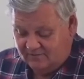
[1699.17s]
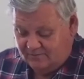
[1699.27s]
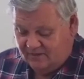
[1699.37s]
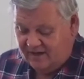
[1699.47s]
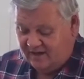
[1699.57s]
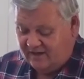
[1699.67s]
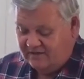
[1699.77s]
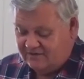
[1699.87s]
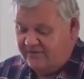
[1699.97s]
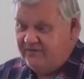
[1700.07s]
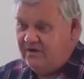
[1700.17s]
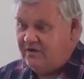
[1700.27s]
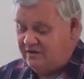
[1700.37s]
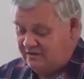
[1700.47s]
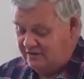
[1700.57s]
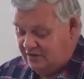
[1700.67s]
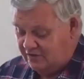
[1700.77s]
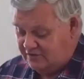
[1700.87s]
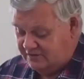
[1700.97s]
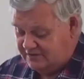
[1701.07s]
Peter is refuting the
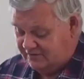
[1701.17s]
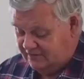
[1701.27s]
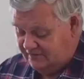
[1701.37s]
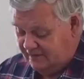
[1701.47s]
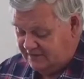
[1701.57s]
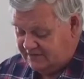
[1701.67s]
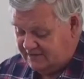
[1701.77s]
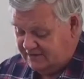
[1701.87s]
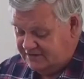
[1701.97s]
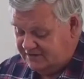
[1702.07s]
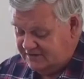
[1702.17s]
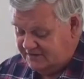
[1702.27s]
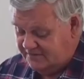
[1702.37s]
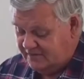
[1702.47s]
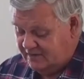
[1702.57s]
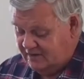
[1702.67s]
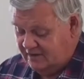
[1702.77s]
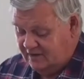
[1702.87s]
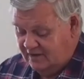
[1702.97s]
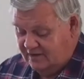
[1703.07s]
doctrines of the false teachers.
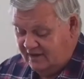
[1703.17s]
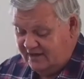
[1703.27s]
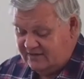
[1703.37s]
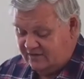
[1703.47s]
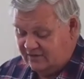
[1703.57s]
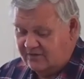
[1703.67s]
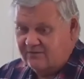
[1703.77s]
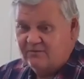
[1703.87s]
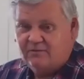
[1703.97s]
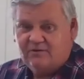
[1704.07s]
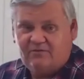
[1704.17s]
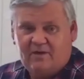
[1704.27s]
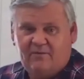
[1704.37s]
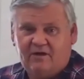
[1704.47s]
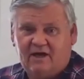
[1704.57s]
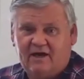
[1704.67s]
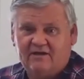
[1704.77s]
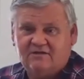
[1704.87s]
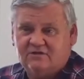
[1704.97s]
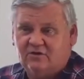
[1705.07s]
They taught with fabricated
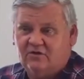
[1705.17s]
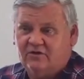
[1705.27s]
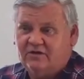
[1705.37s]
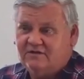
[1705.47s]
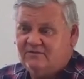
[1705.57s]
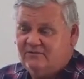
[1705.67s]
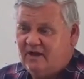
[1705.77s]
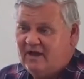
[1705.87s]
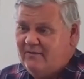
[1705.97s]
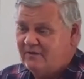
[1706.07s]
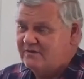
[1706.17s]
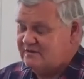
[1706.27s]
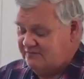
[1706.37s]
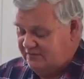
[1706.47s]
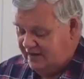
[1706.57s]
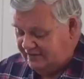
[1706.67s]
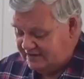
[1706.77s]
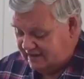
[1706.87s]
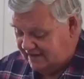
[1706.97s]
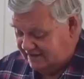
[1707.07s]
stories, fables, fairy
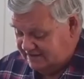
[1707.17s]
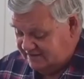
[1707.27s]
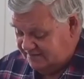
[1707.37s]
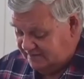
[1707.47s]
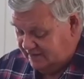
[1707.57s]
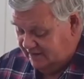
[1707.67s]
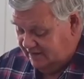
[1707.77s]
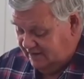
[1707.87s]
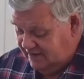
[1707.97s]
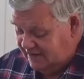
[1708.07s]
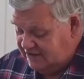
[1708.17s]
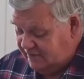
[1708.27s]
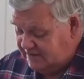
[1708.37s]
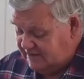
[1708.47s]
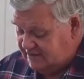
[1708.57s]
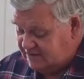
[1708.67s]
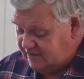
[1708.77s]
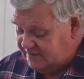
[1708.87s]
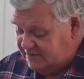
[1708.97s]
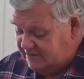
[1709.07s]
tales. They twisted the
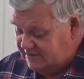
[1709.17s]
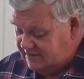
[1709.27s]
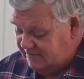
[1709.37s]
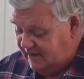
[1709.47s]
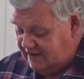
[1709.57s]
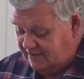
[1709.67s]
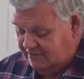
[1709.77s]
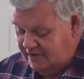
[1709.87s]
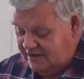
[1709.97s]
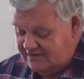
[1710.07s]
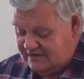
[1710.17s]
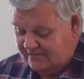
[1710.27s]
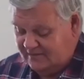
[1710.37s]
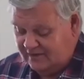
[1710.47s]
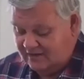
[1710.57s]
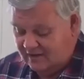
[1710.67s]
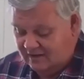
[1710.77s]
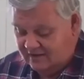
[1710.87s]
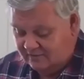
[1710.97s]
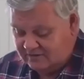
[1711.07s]
scriptures to make them mean something
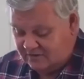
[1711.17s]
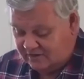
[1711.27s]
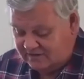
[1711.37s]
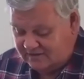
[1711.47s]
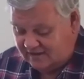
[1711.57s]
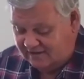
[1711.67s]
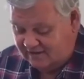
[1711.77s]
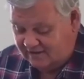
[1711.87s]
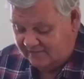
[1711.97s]
that was not intended.